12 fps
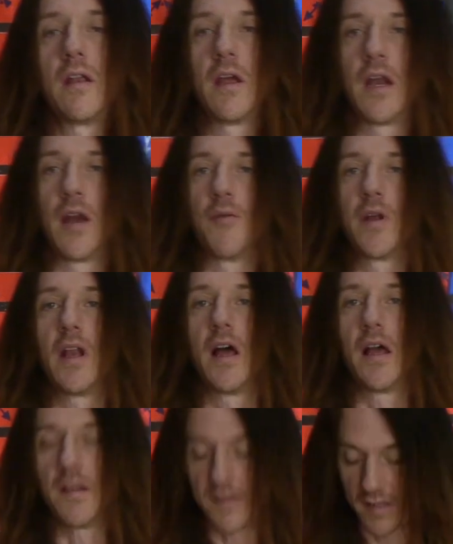and I
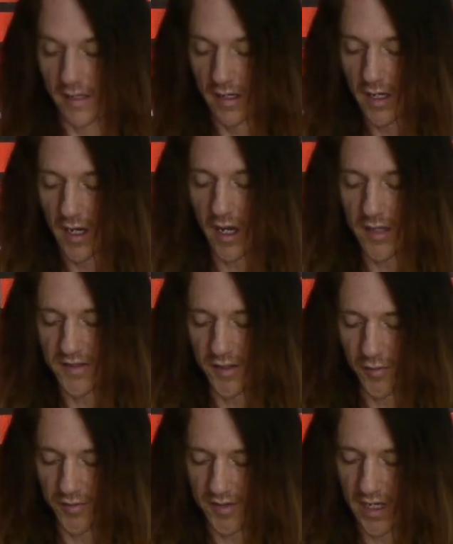realized, also
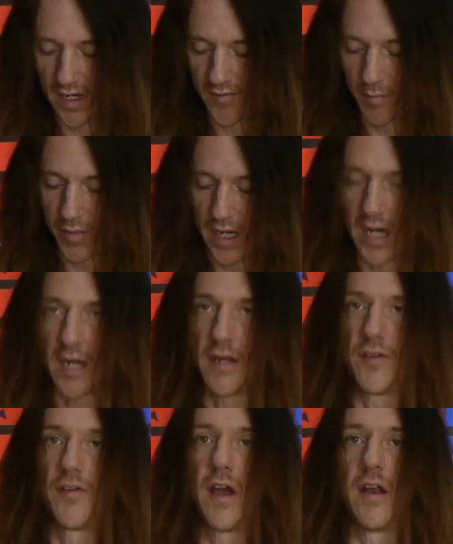it was kind of a pain to
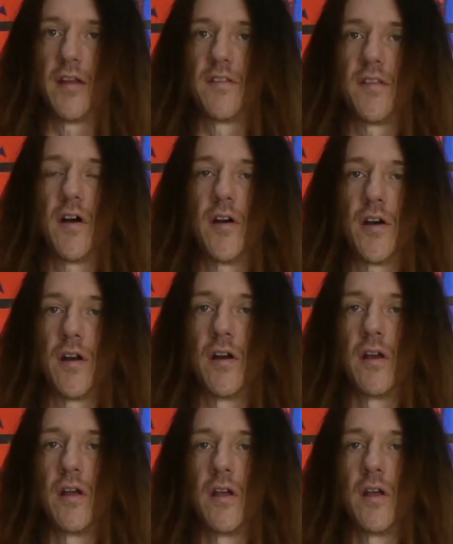try to solder
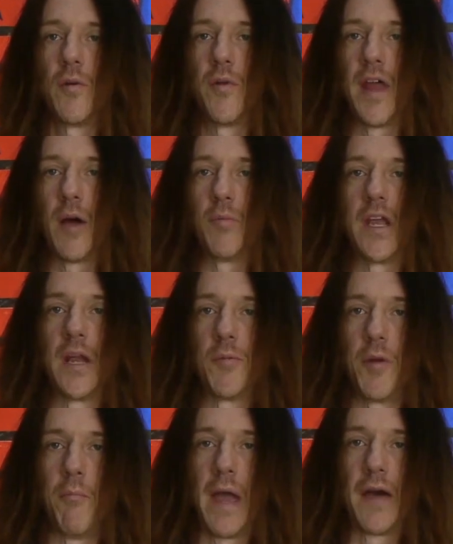without being able
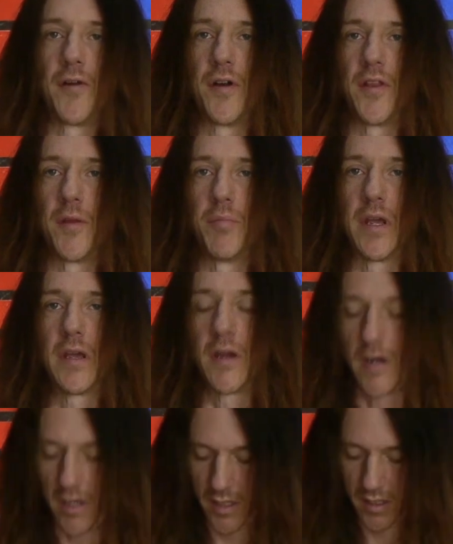to mount it on the pick
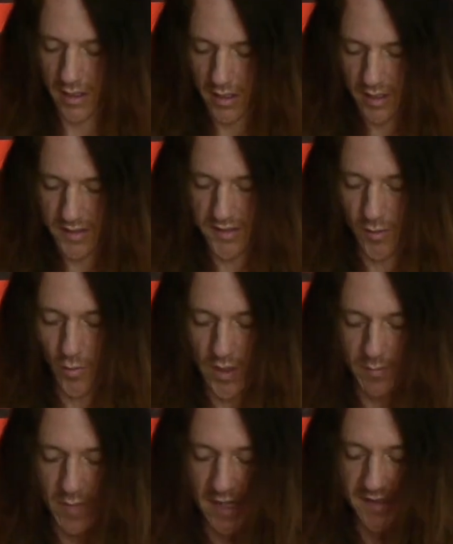guard. So what
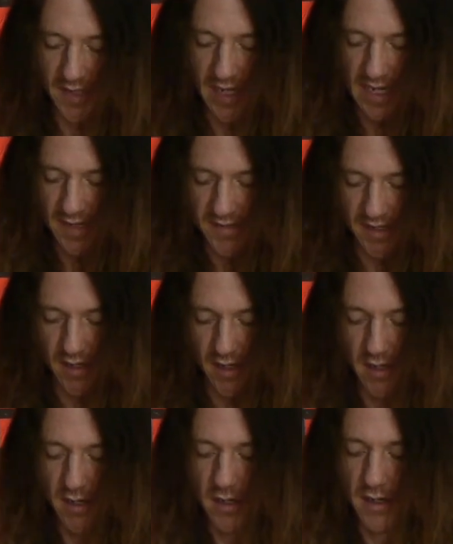makes it
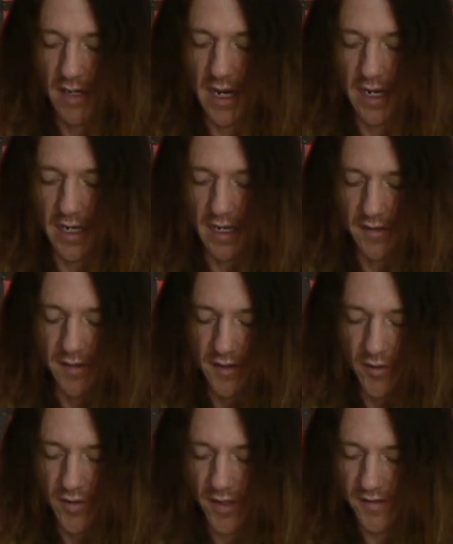easier, and I didn't get to
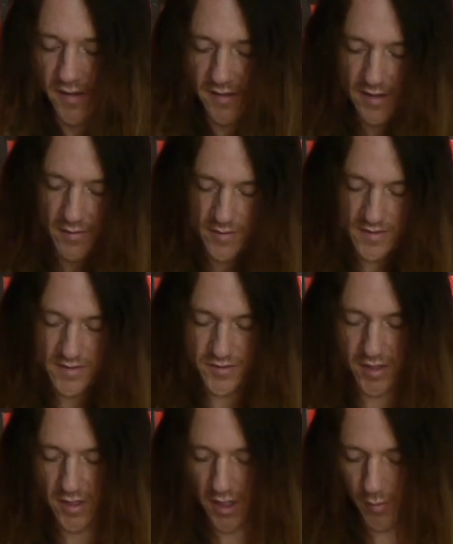do this because I was
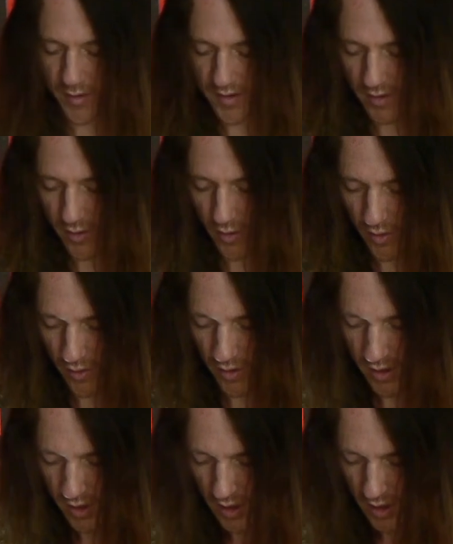struggling with the hole,
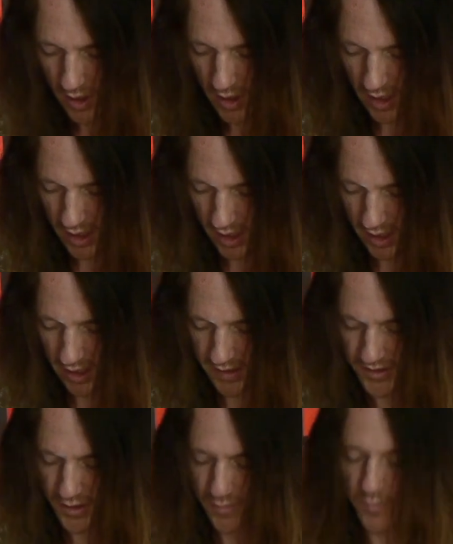
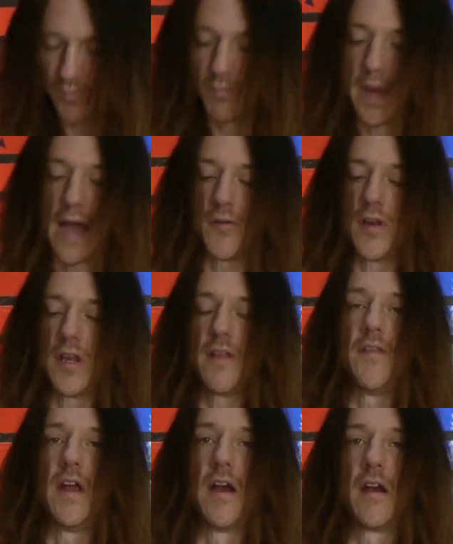is you mount it
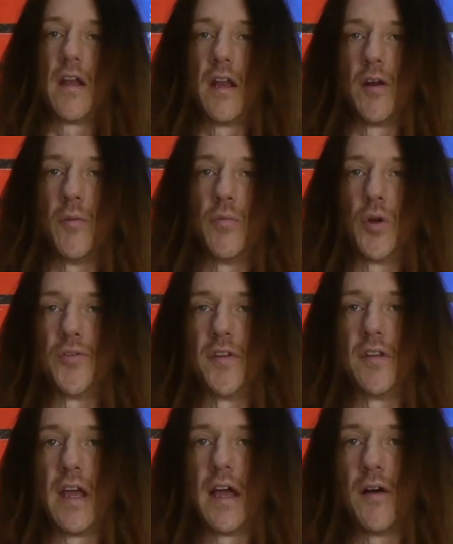in there, and bolt it
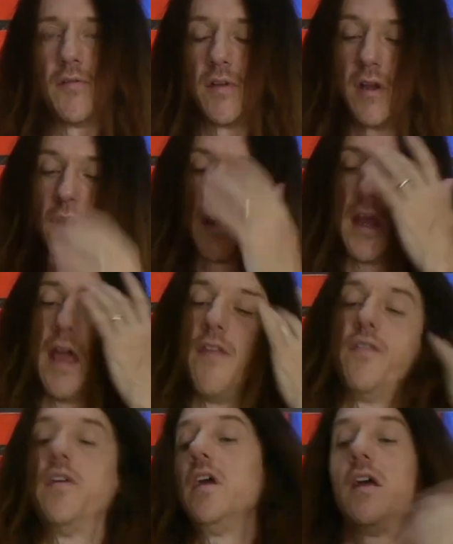down,
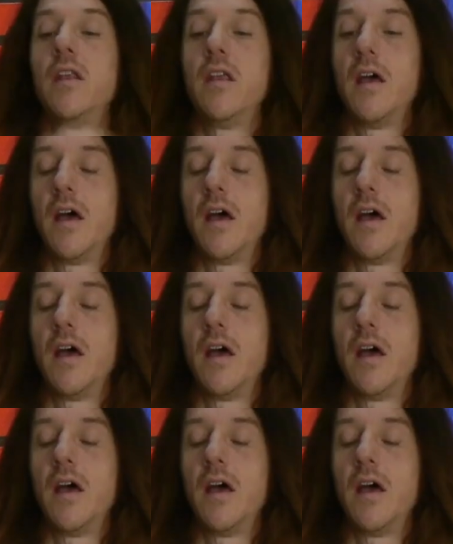and then